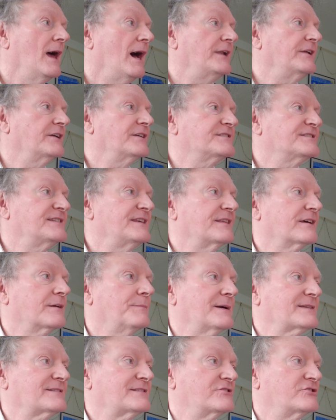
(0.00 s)
And you can see the
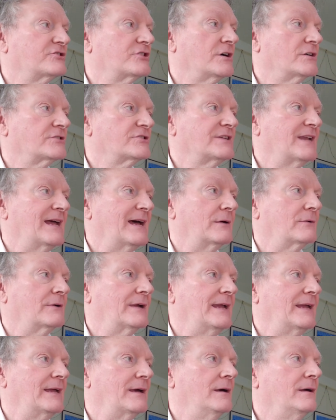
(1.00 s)
capacitor charge now
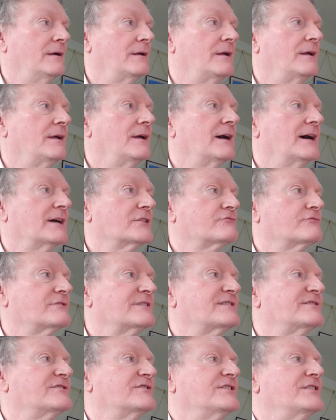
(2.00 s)
here has
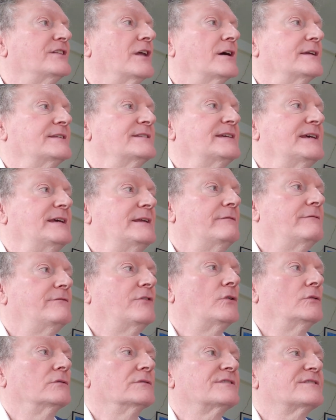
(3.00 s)
risen to 19
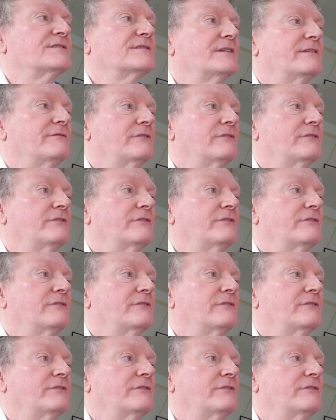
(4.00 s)
volts.